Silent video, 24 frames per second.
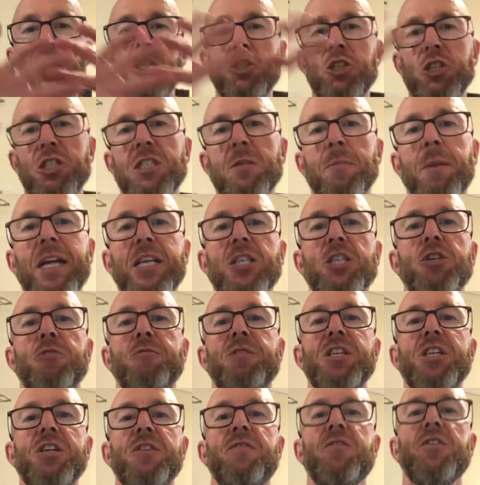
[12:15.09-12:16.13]
a summary of
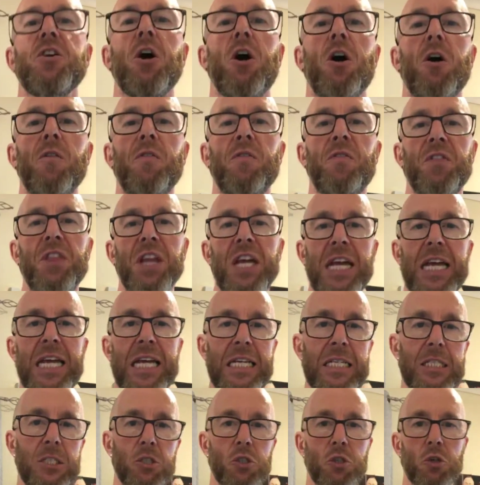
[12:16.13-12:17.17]
part 1, part 2
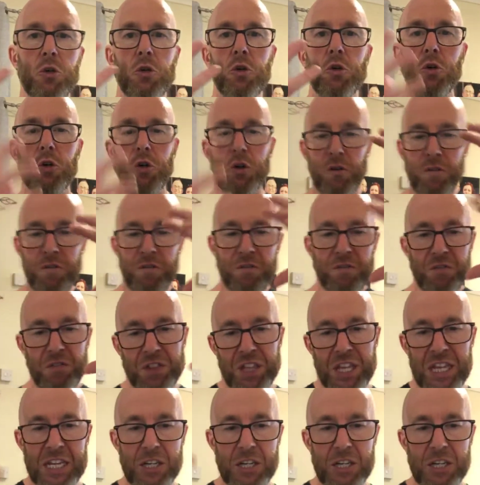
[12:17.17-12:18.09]
and part 3,